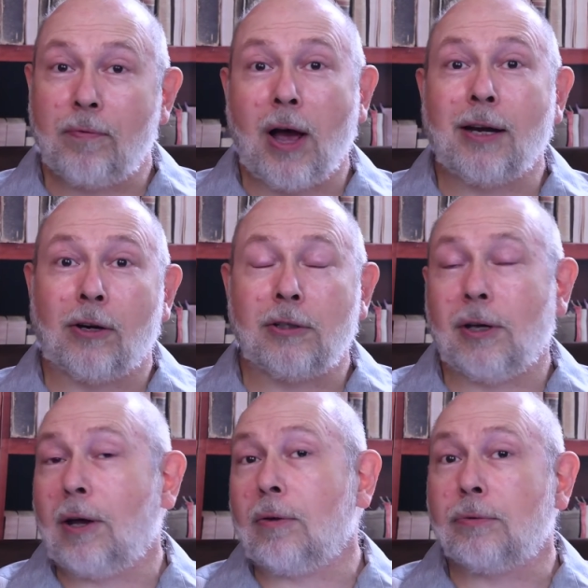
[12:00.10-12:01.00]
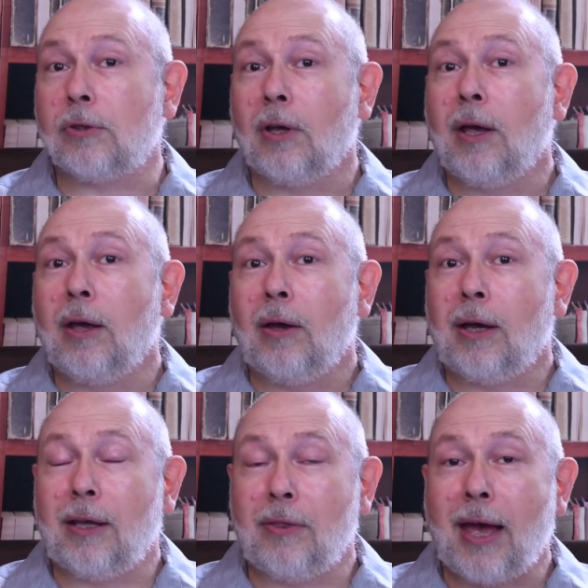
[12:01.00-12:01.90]
find ourselves
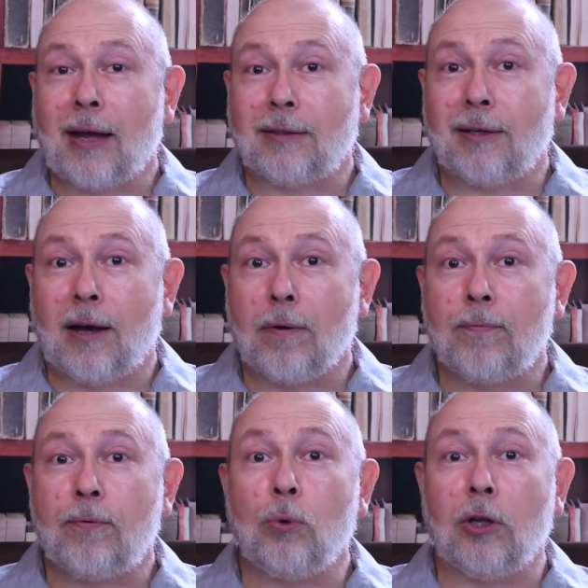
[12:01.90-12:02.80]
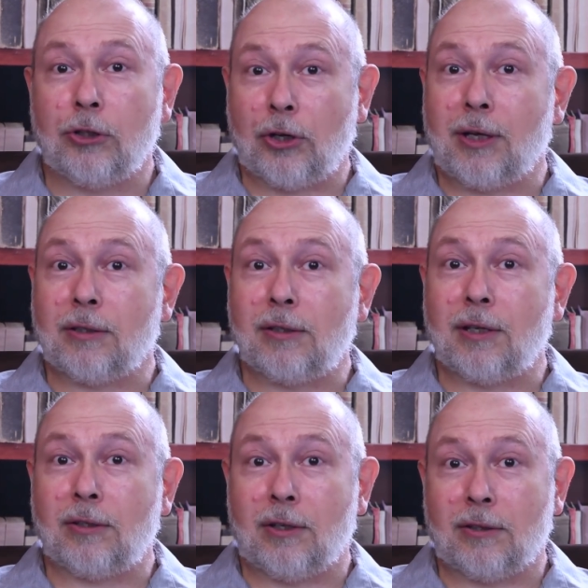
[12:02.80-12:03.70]
in that uh, foolish
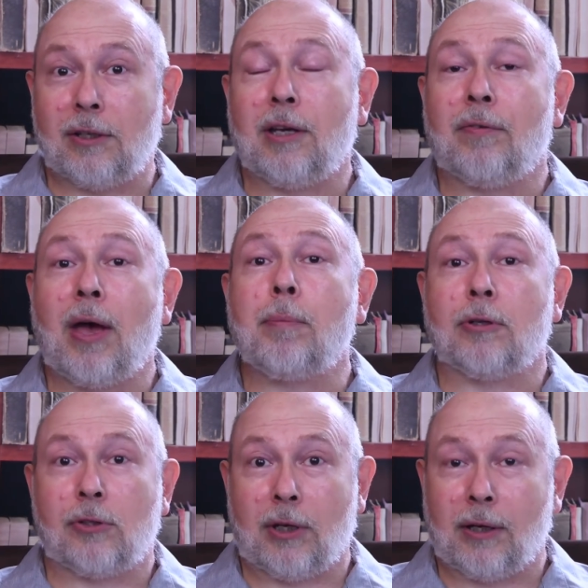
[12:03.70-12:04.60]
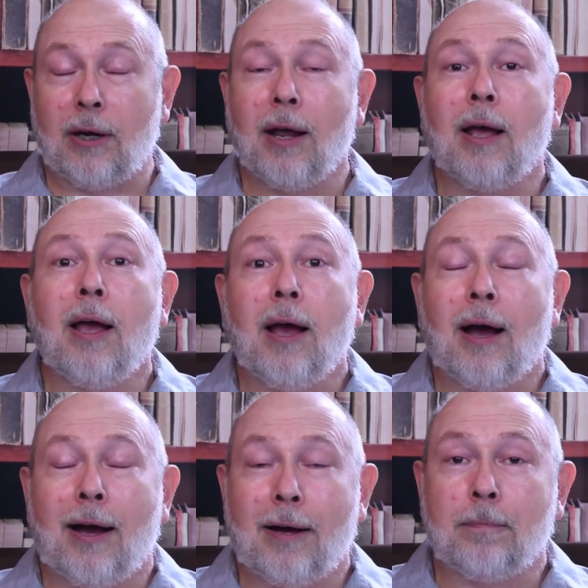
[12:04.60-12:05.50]
consistency of Emerson,
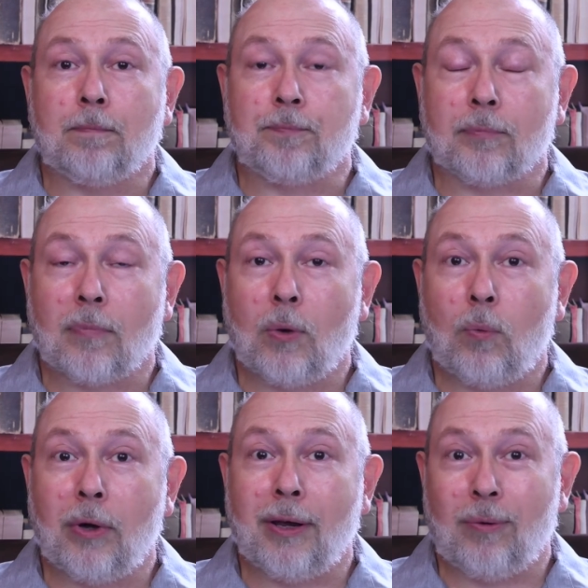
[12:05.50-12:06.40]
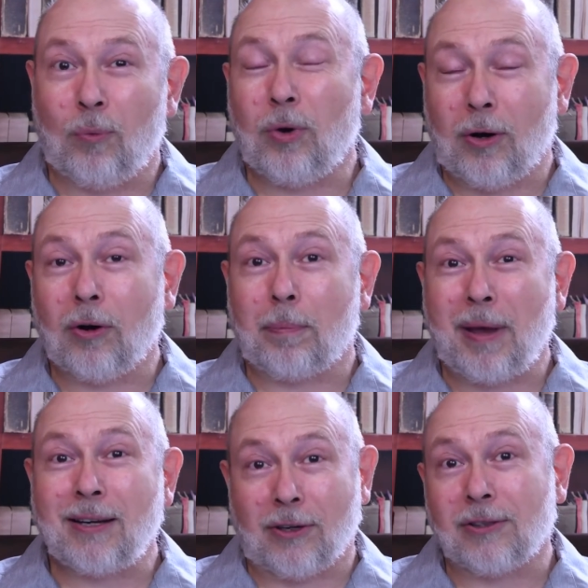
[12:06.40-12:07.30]
um, we, we're going to
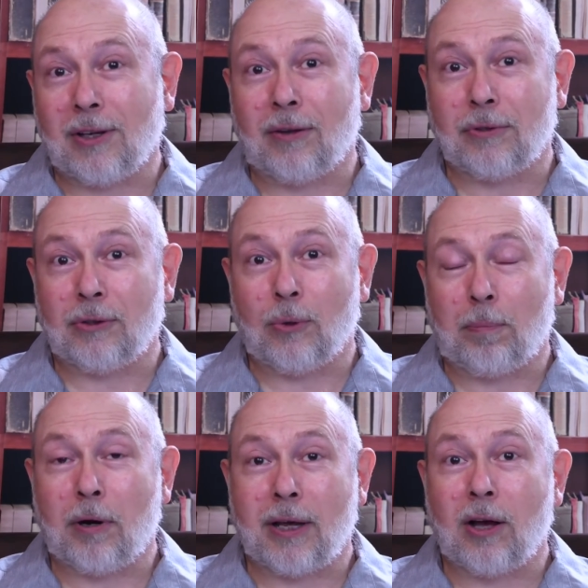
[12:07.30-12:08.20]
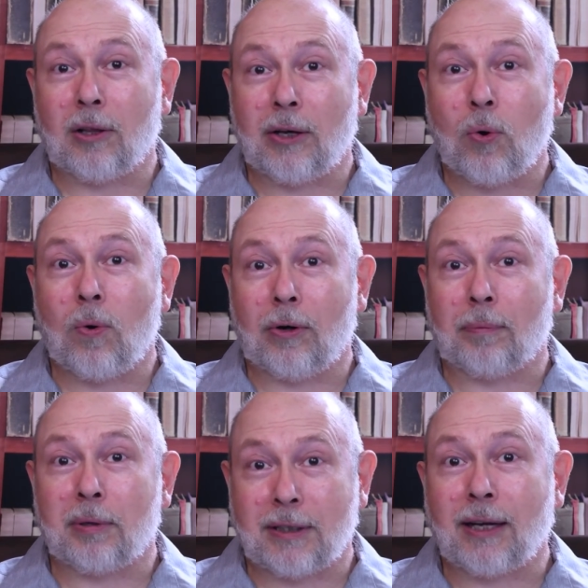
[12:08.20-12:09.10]
paint ourselves into a pretty ugly corner
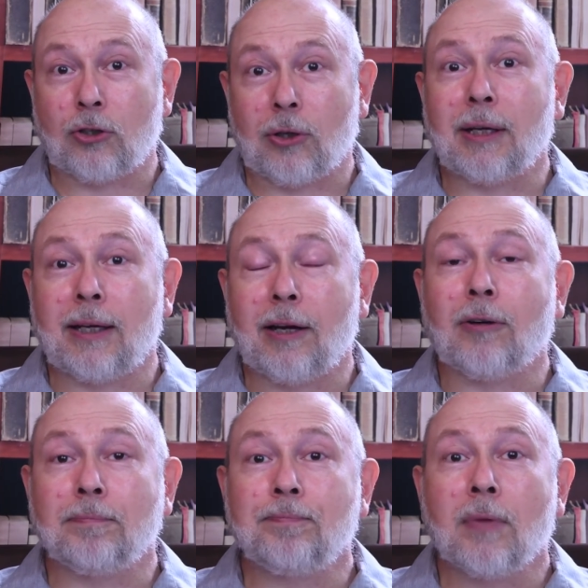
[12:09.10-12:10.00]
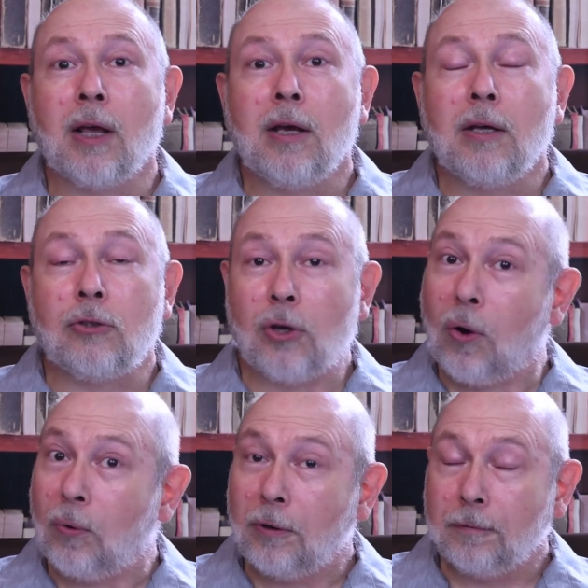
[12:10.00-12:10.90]
potentially here.
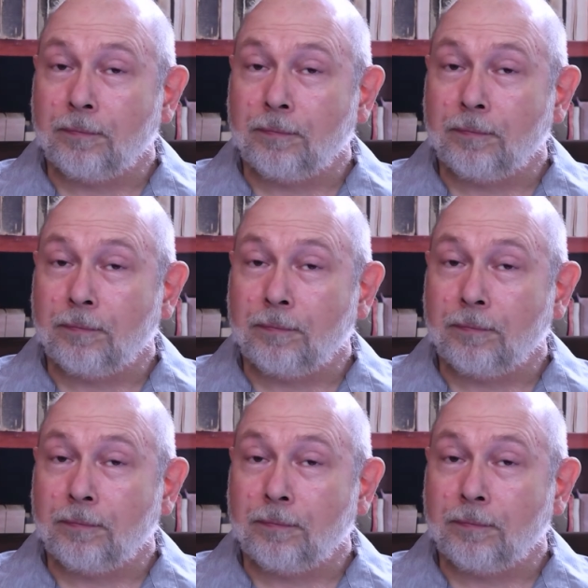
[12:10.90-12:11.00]
So